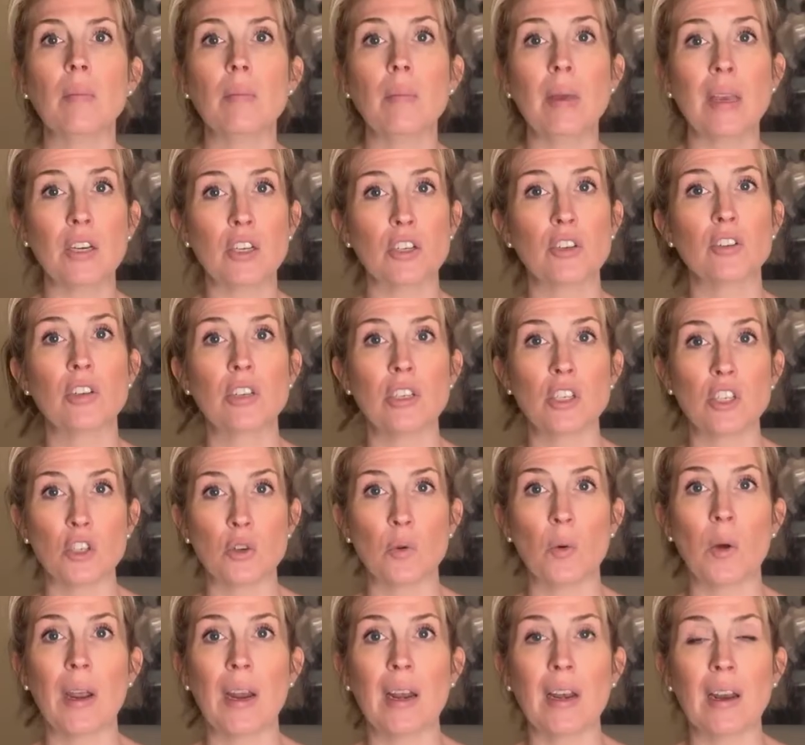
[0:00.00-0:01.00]
Make sure to
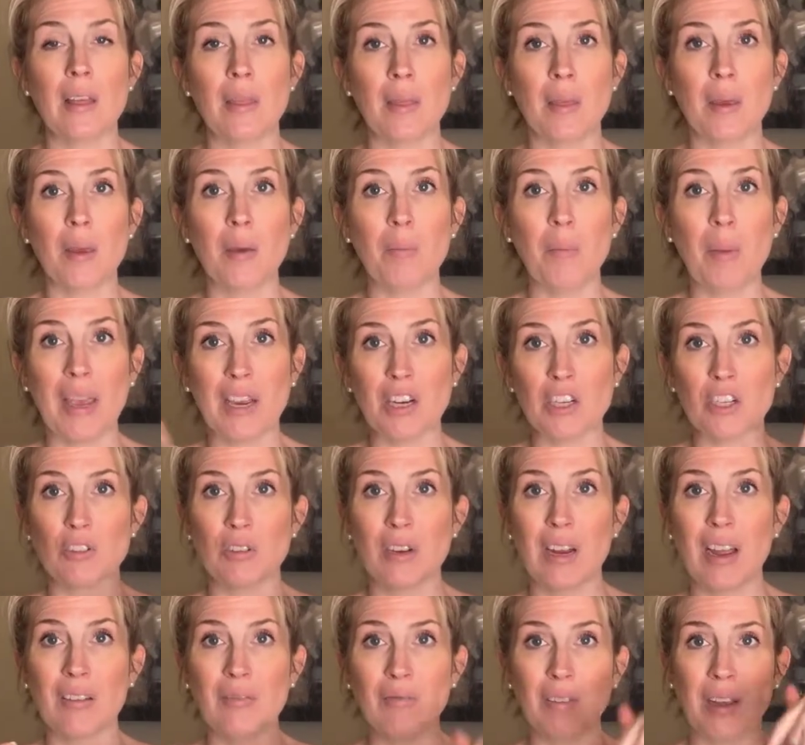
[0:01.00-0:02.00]
join the
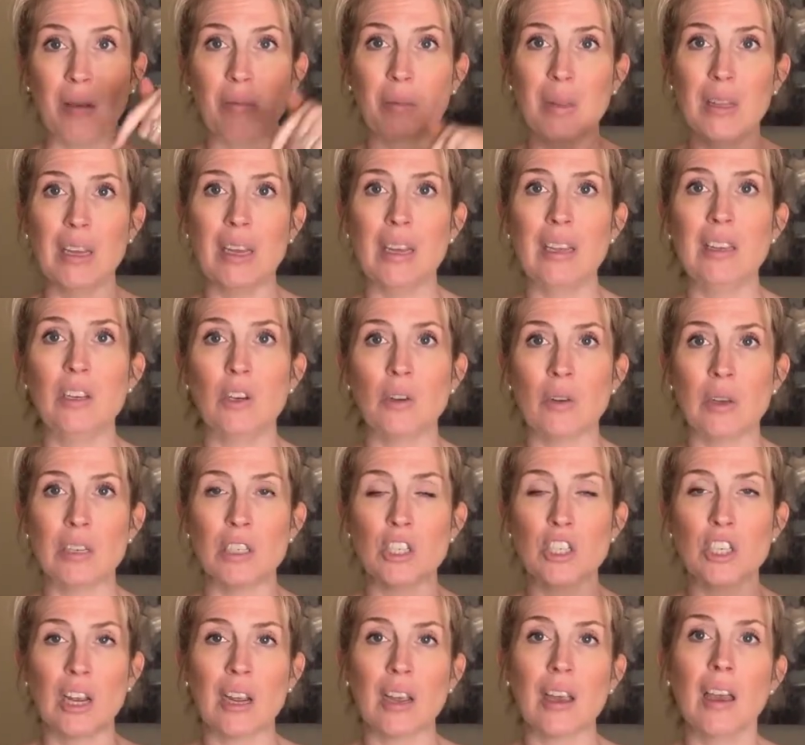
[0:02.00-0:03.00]
Patreon family. You
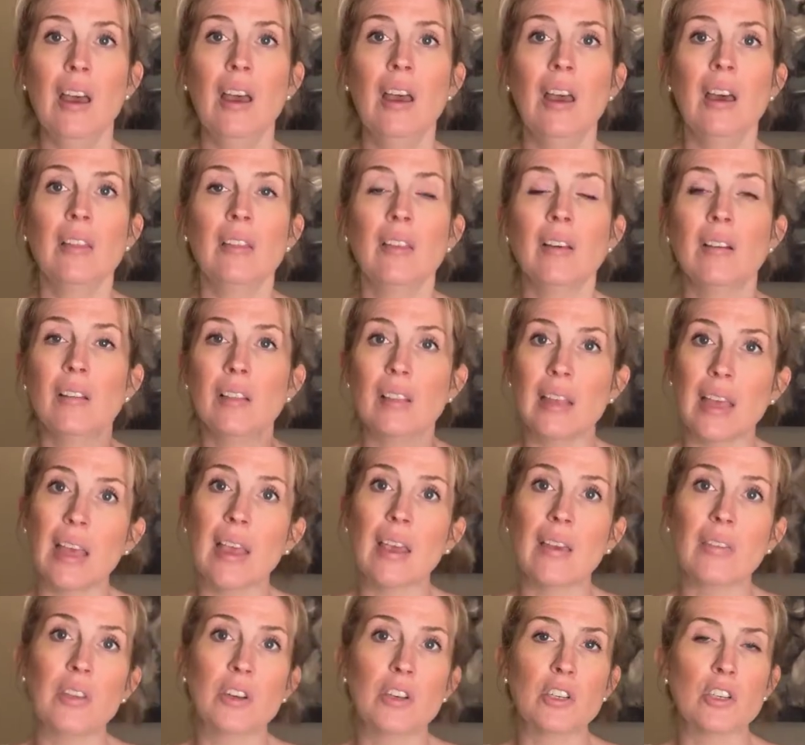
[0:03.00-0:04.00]
can check the
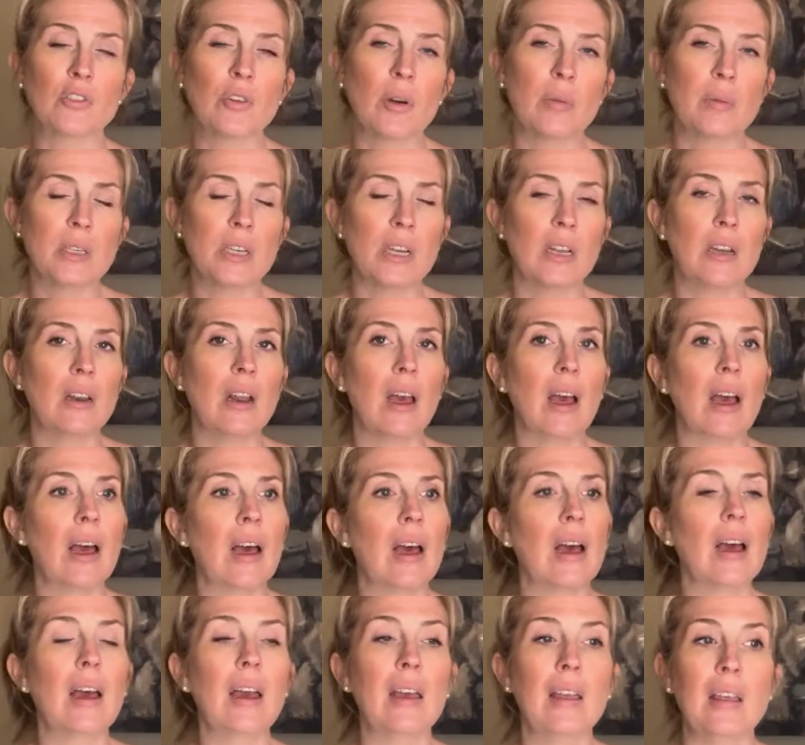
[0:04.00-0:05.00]
link in the description.
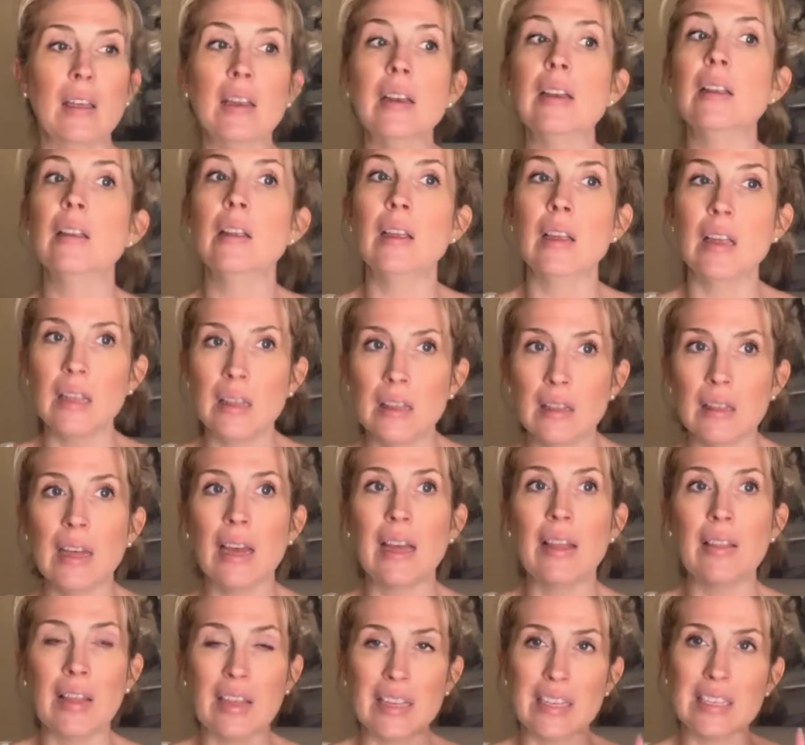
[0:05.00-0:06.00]

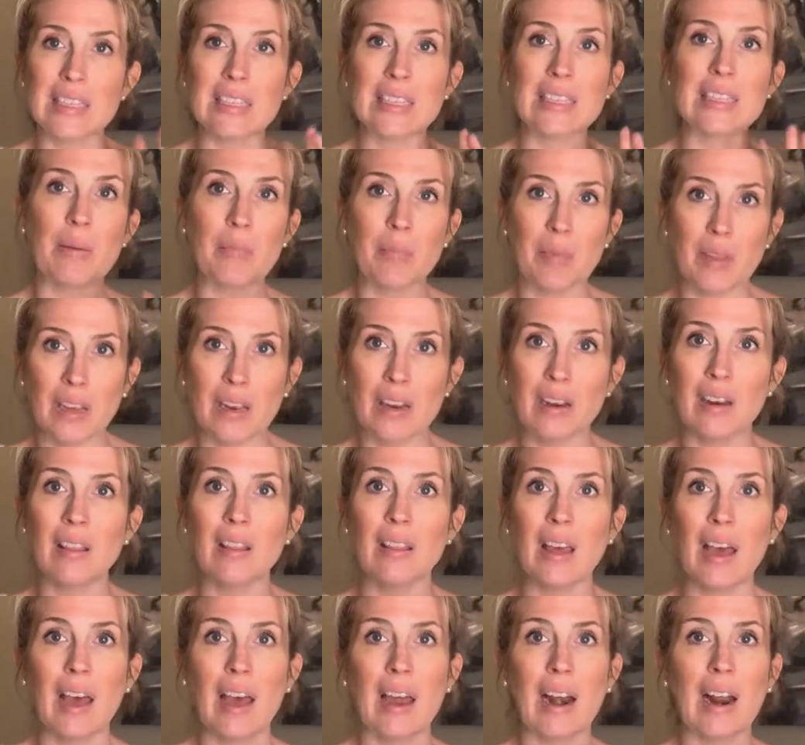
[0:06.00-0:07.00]
This is
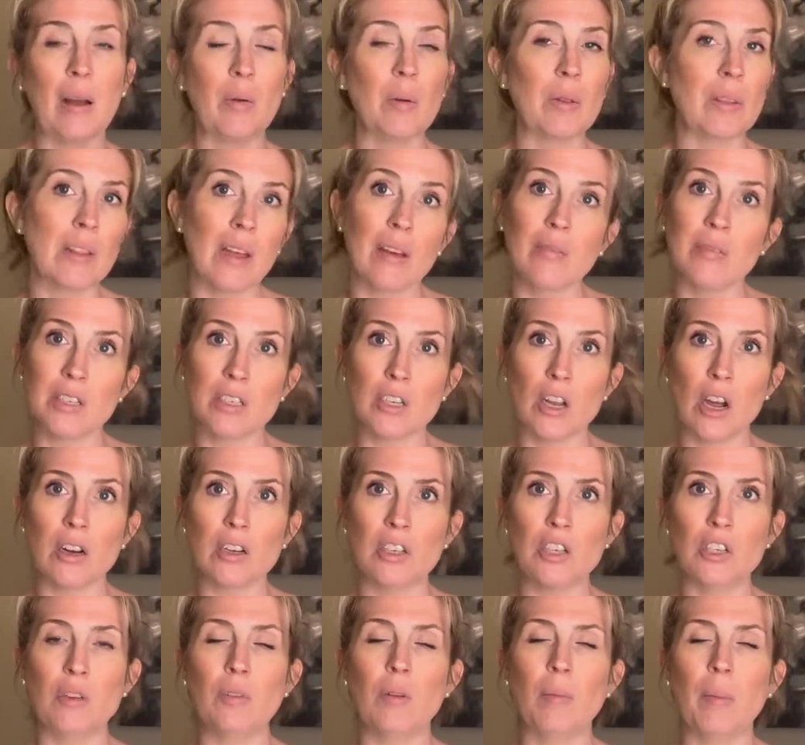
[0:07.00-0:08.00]
something that I would love to
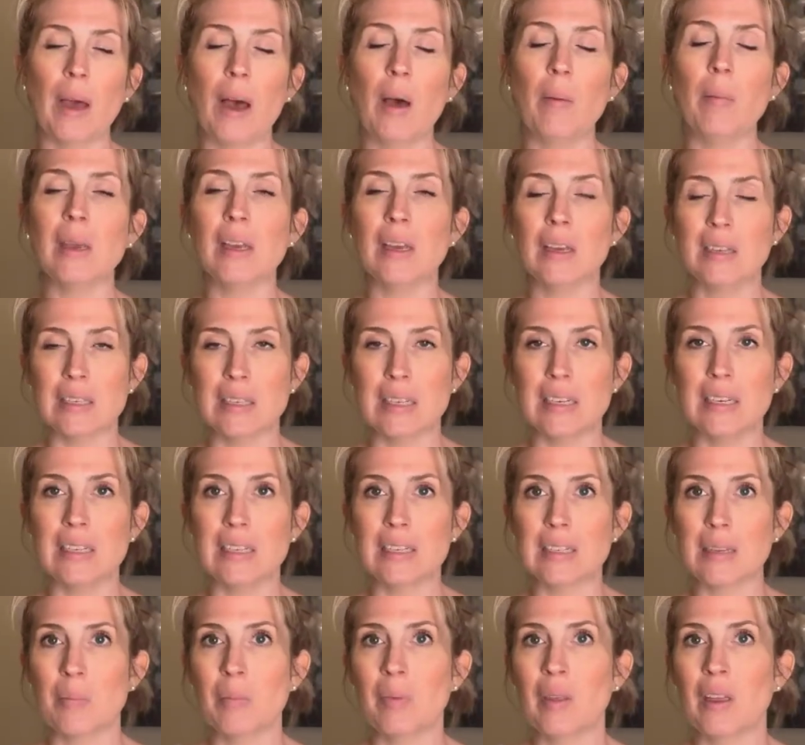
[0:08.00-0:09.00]
talk to you about, because it
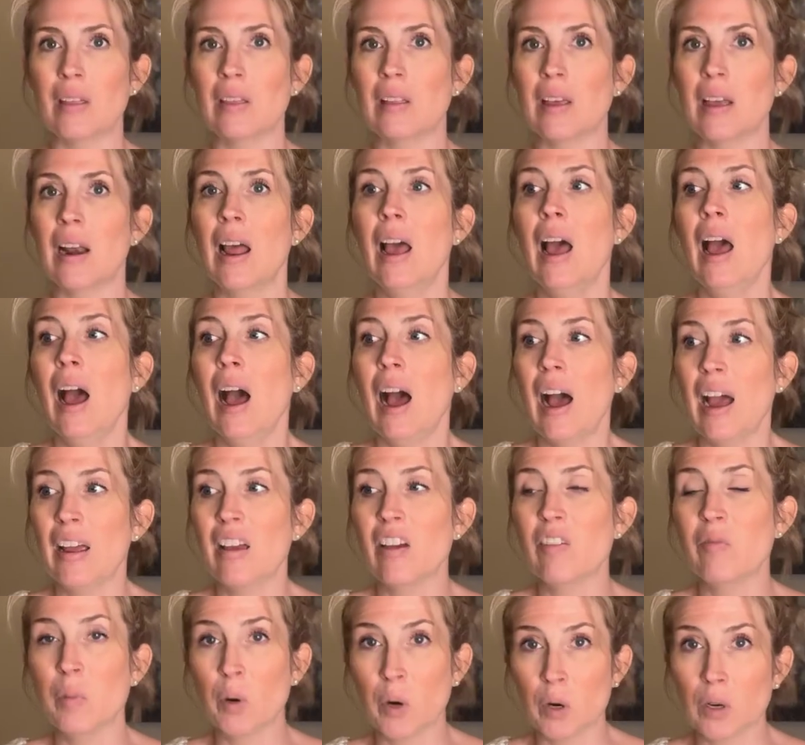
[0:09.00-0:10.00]
is something that I
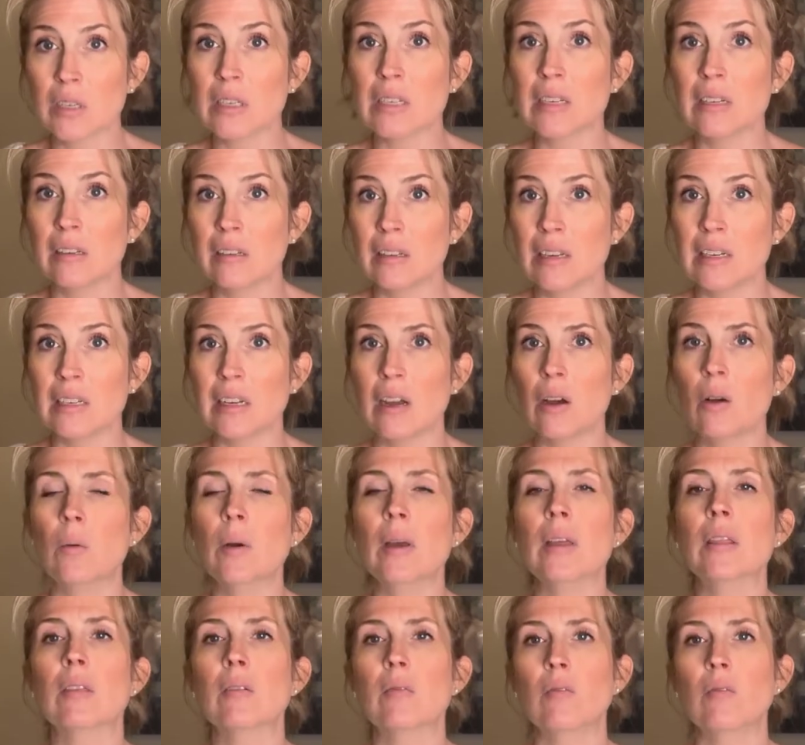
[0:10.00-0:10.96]
have personally dealt